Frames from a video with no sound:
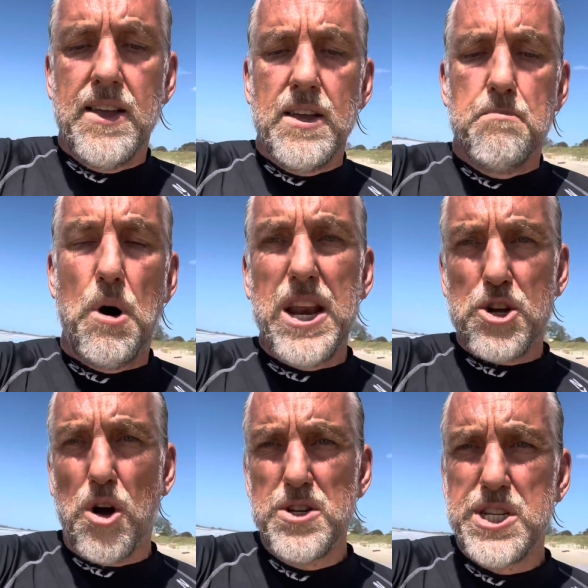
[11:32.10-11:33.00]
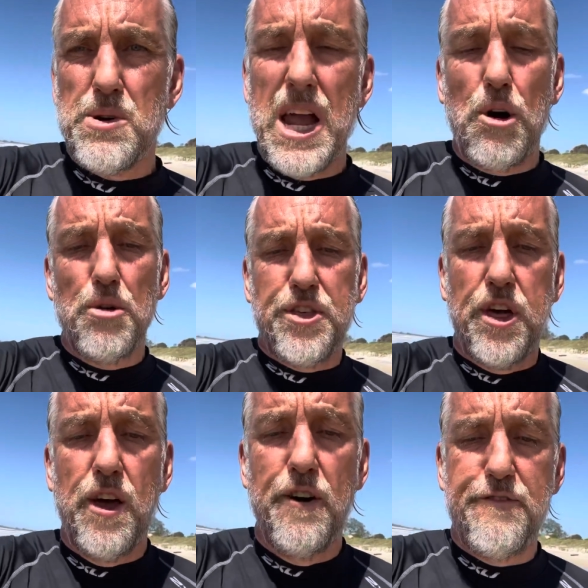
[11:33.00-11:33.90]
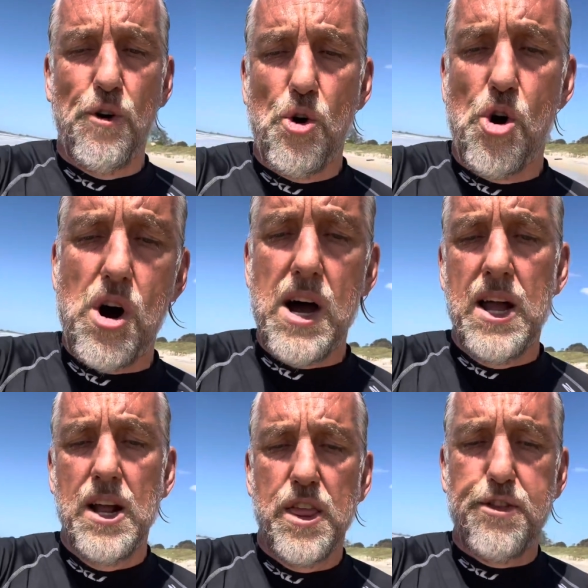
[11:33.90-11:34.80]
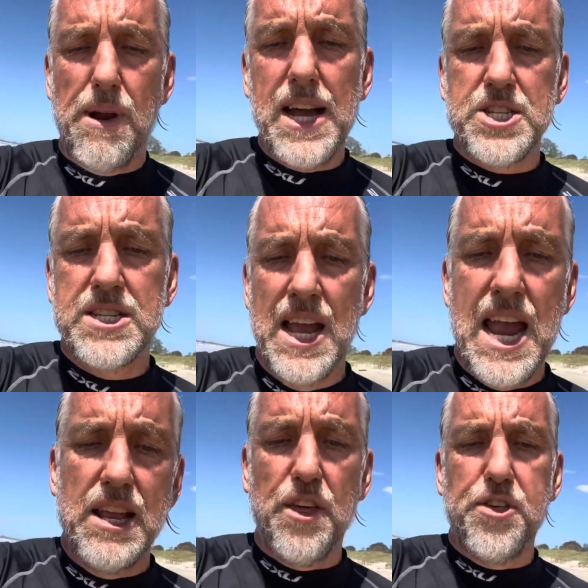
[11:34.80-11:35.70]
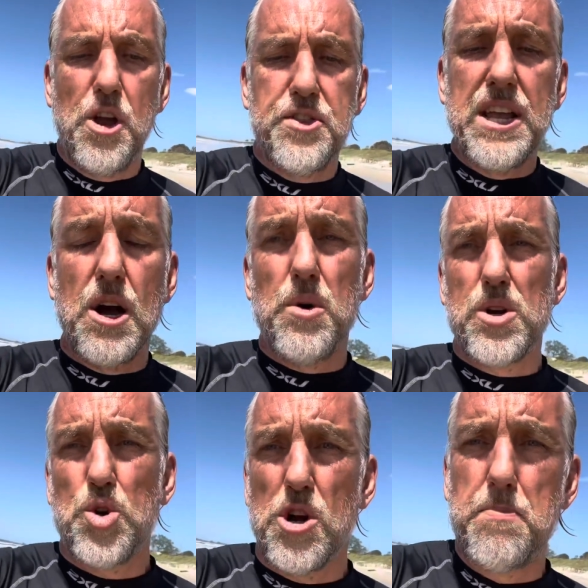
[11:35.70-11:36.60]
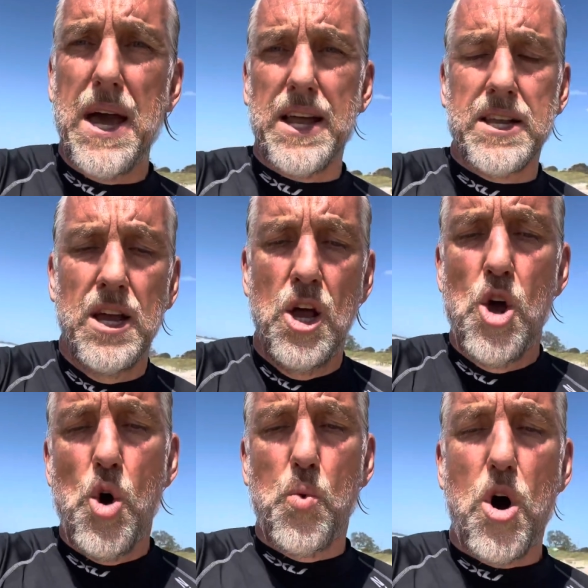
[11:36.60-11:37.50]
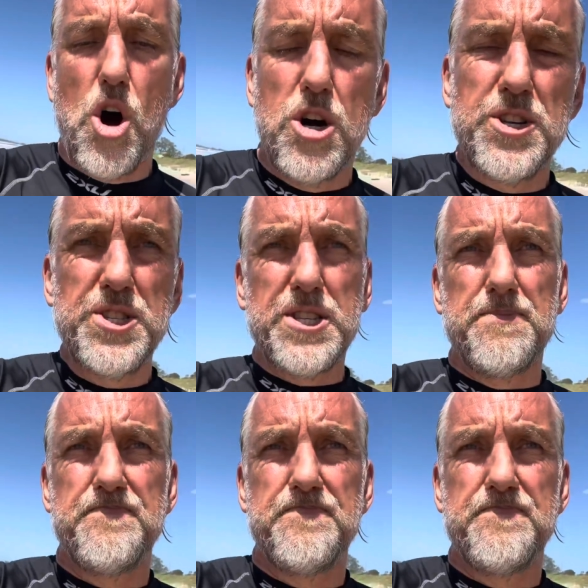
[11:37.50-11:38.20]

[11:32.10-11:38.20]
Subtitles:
mitochondrial health for thrush. And the third thing I want to talk about was